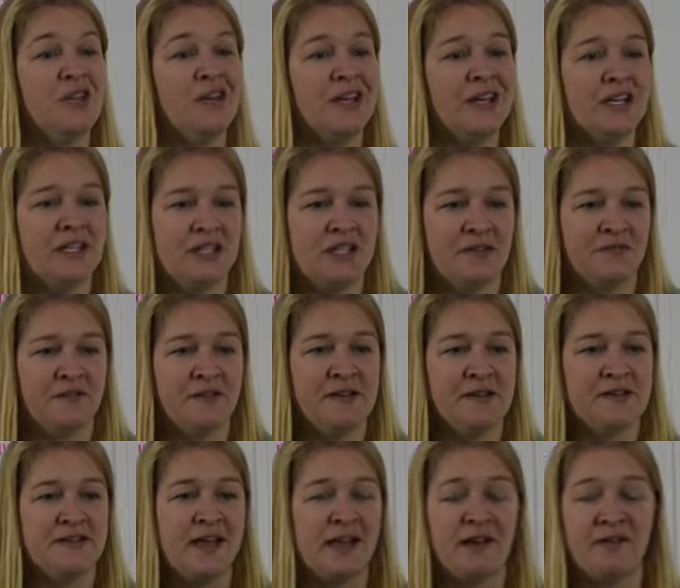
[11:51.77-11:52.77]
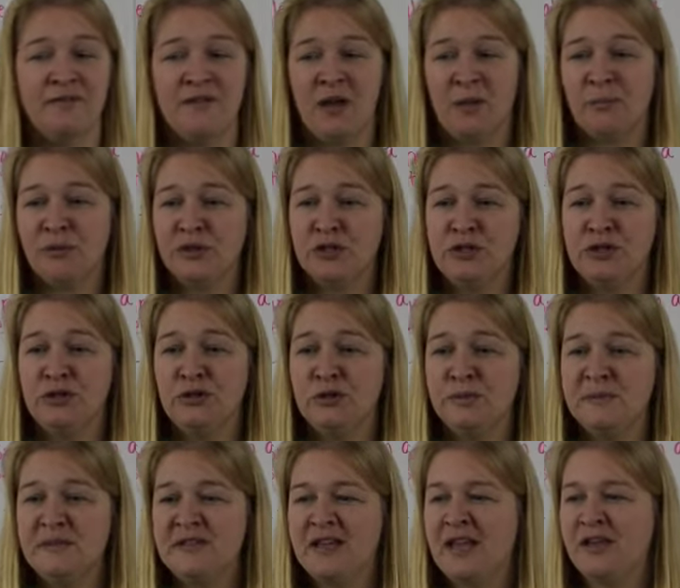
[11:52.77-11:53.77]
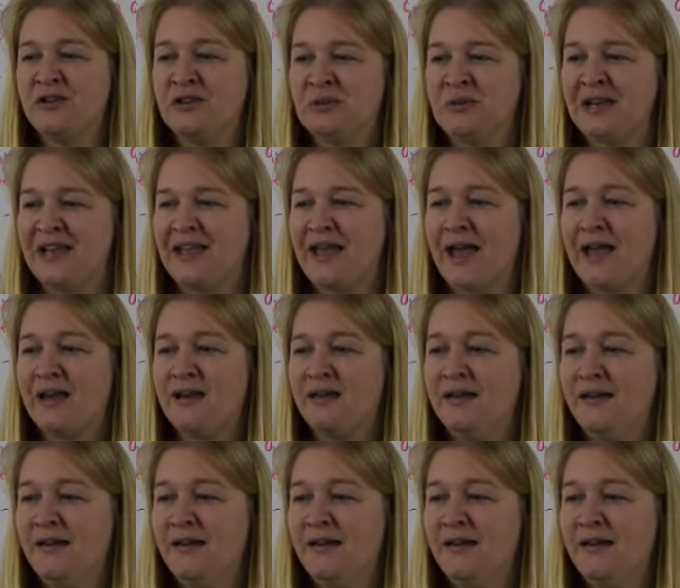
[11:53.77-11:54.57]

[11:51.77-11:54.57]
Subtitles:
get a different set of number tubes and do it again.